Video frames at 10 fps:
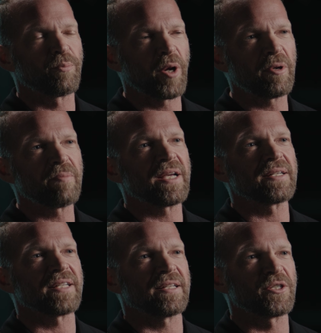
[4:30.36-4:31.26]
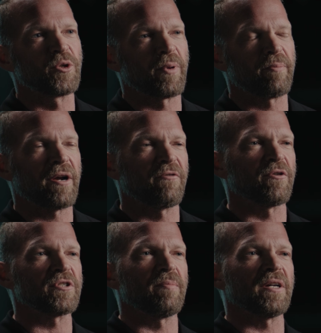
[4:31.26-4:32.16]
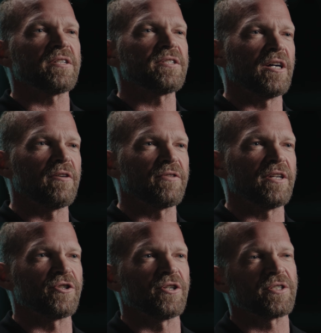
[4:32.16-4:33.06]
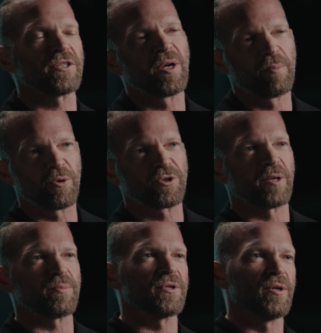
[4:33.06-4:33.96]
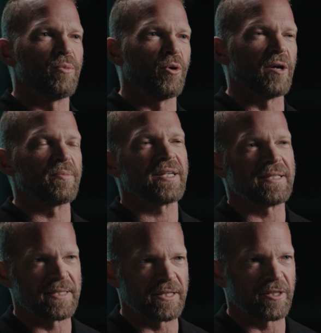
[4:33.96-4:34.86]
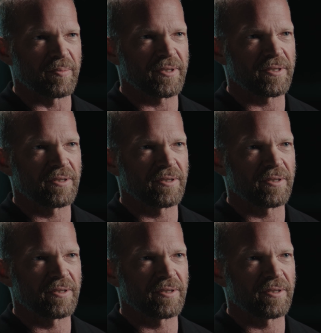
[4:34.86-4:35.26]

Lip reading: it probably makes sense to prepare for some other stuff than just push-ups, pull-ups, and sit-ups.